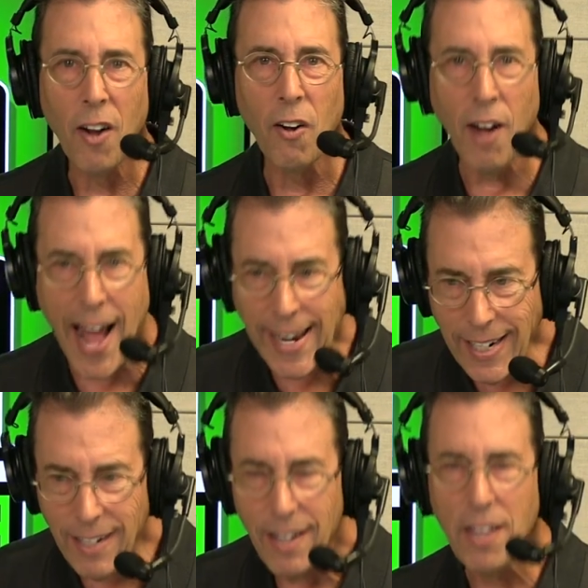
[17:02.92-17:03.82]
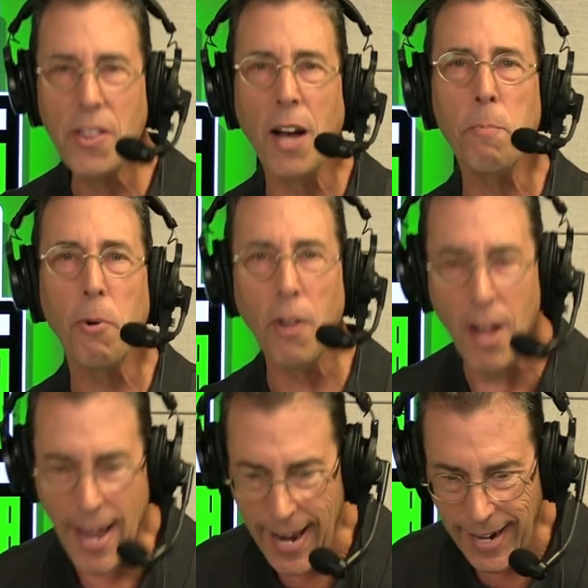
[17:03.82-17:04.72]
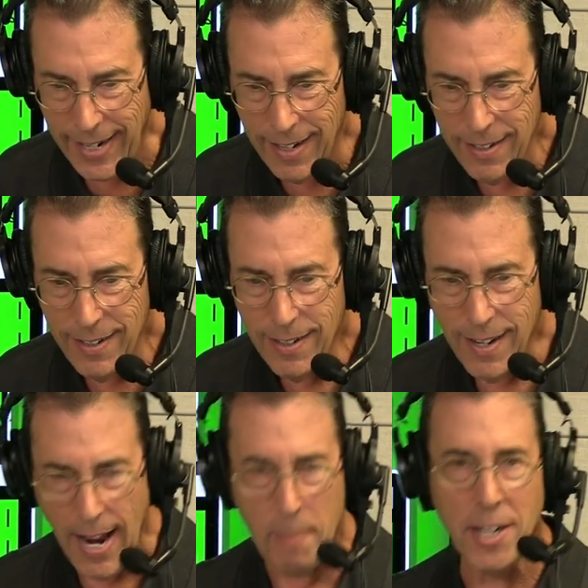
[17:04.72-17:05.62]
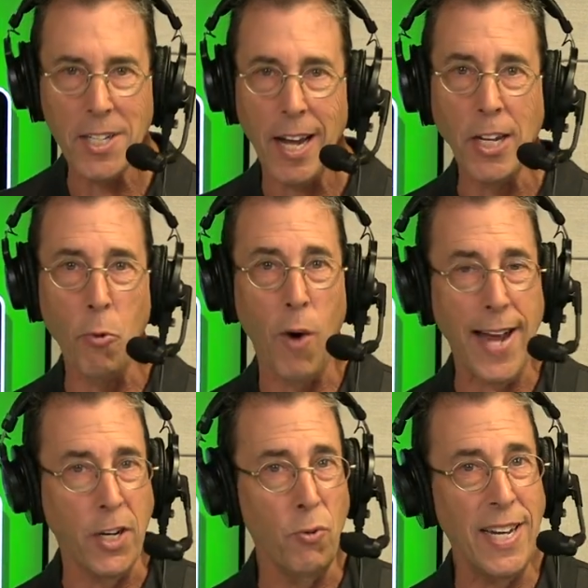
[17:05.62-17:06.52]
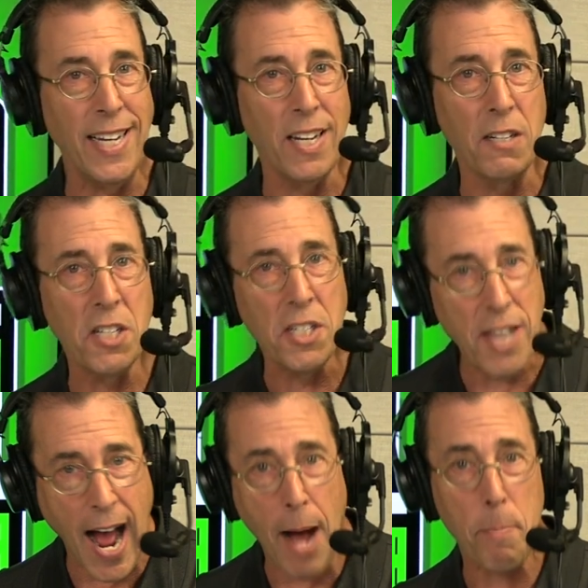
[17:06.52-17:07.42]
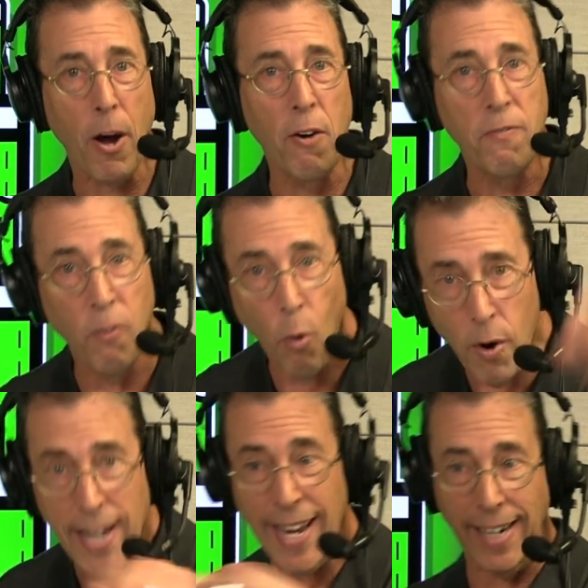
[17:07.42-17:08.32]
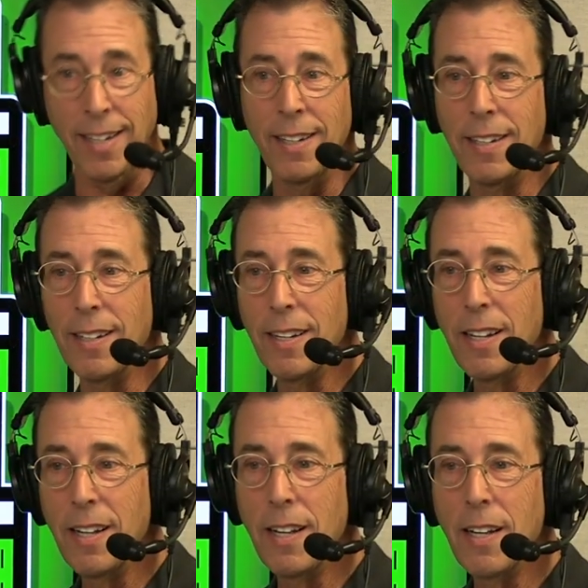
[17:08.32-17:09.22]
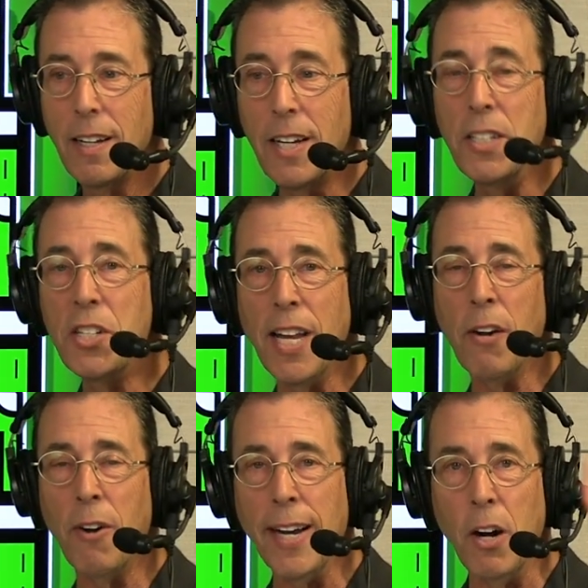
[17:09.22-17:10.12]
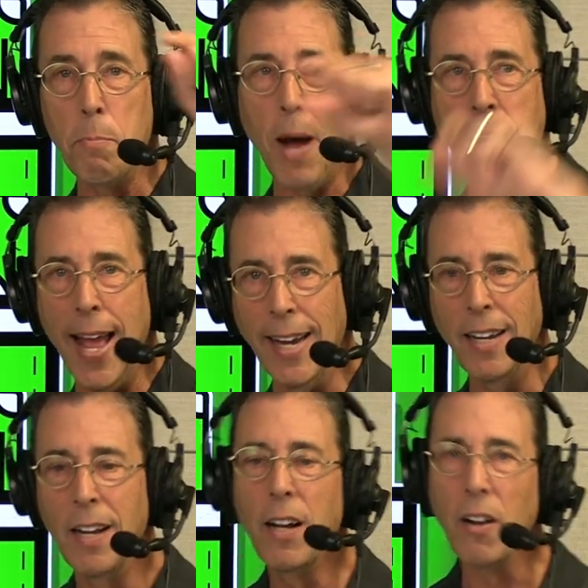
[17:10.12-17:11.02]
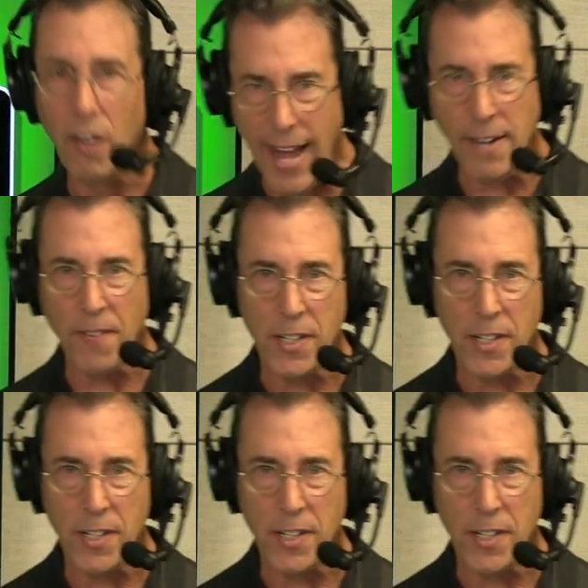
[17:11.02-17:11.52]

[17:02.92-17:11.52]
like the plague. And I'm going to tell you why you need to stop avoiding considering or buying life